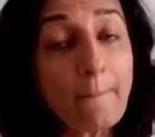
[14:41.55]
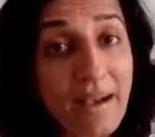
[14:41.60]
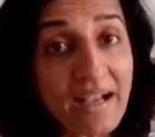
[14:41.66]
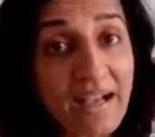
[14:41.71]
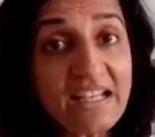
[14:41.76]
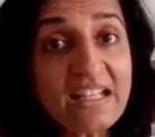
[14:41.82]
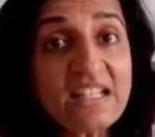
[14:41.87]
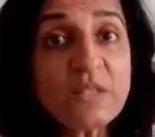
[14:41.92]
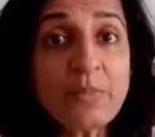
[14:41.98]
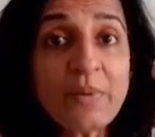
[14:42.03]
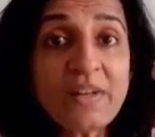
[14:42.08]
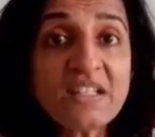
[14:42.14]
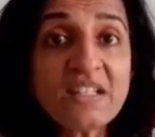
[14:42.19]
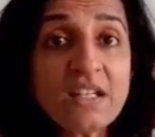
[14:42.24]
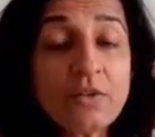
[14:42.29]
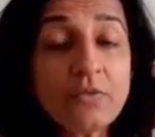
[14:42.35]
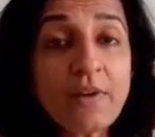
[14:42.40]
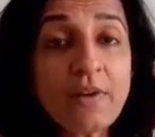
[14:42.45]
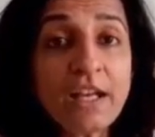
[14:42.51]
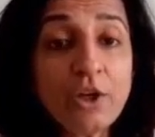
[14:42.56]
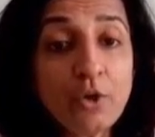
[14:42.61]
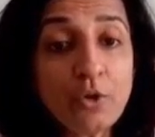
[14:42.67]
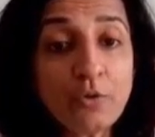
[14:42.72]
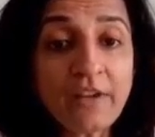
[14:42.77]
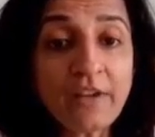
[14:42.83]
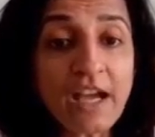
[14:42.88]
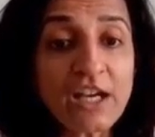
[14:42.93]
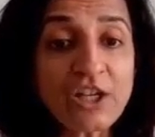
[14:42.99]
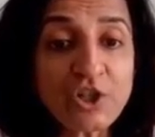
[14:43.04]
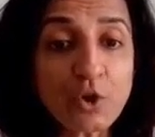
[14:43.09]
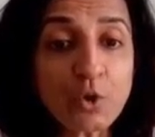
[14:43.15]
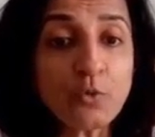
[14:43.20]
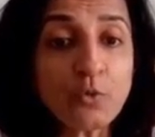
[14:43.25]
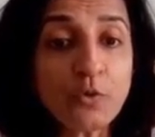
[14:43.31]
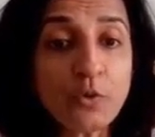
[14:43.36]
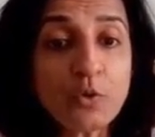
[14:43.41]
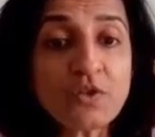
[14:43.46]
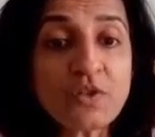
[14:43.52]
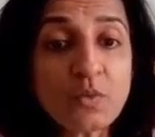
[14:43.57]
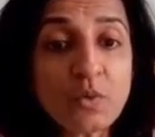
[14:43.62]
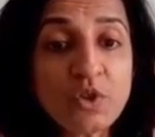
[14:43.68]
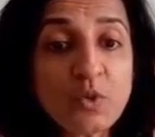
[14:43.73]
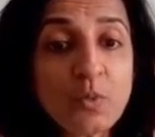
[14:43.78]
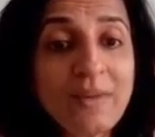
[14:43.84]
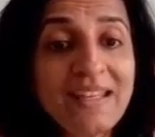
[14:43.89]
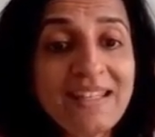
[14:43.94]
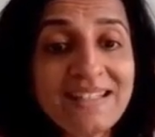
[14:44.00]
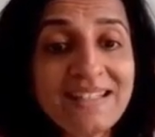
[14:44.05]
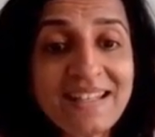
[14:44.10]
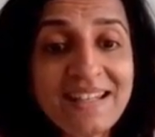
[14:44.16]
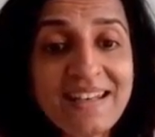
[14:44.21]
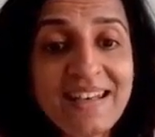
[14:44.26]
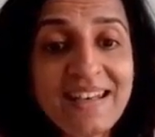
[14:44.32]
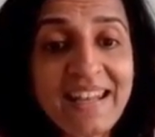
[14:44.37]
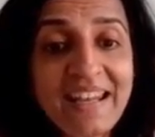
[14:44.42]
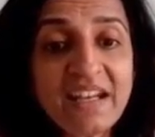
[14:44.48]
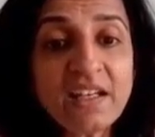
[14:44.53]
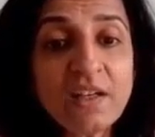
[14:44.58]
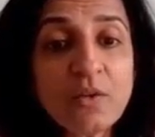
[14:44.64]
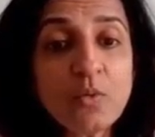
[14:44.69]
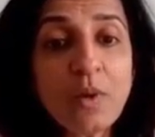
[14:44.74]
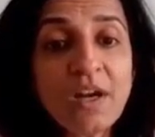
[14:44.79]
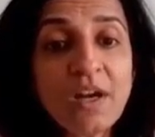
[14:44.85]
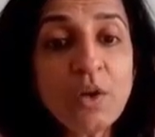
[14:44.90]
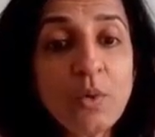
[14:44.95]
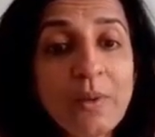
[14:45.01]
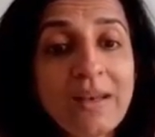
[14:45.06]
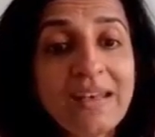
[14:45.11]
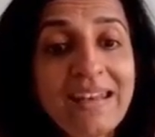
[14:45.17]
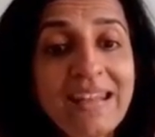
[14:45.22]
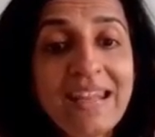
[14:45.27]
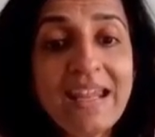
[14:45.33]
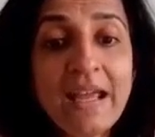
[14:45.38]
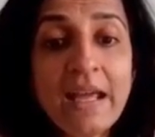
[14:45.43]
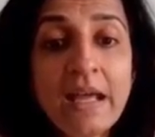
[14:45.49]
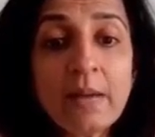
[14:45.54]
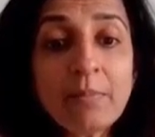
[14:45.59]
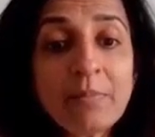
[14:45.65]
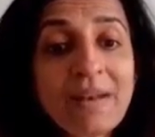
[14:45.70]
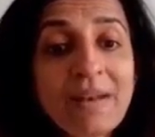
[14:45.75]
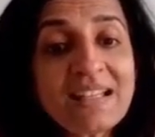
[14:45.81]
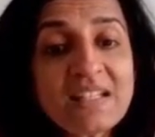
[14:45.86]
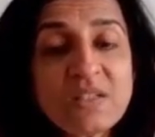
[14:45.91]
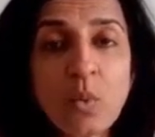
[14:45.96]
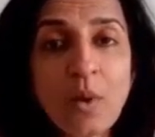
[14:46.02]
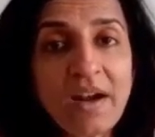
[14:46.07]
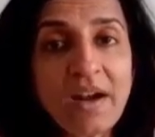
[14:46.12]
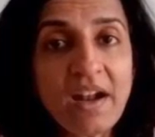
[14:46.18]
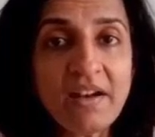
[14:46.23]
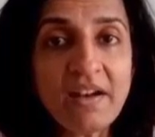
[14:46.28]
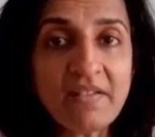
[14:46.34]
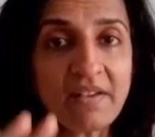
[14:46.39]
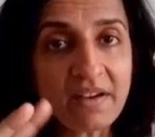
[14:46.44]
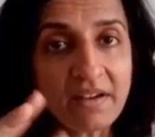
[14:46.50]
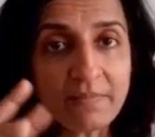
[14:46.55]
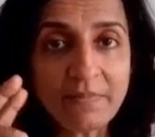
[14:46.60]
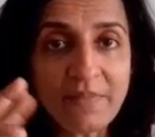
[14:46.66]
minus present value of cash outflows, which means that negative 120 plus 100,